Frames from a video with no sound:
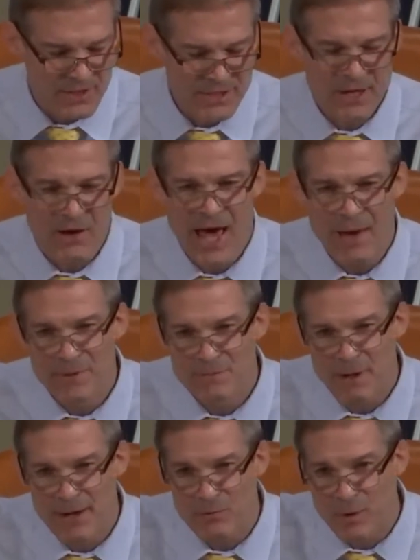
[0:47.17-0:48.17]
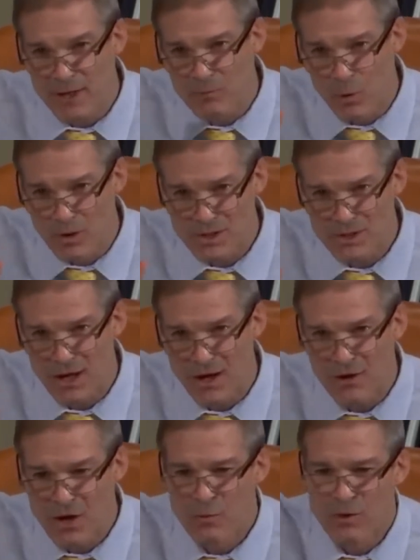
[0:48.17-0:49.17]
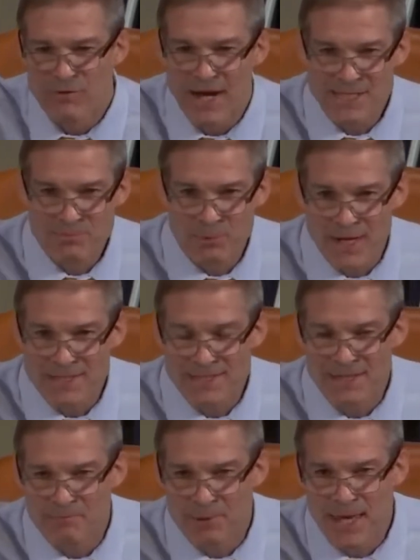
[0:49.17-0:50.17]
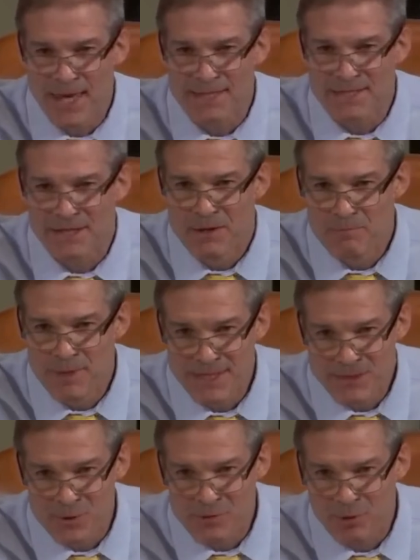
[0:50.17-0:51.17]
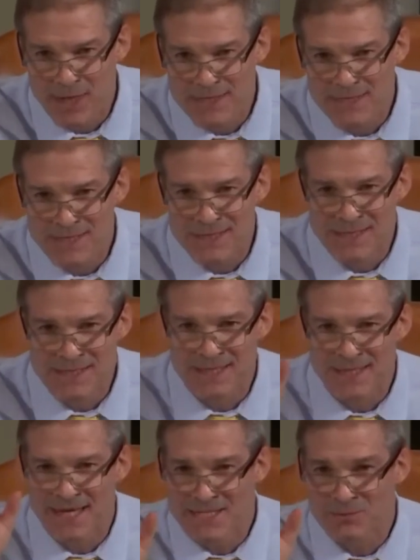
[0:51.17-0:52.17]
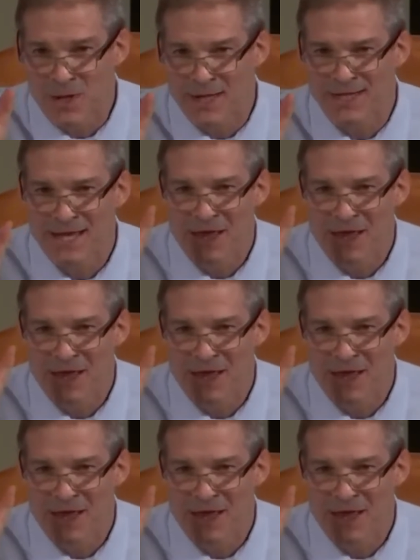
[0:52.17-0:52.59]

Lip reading: This all happens, by the way, in Warsaw, where Vice President Pence meets with President Zelensky. And guess what?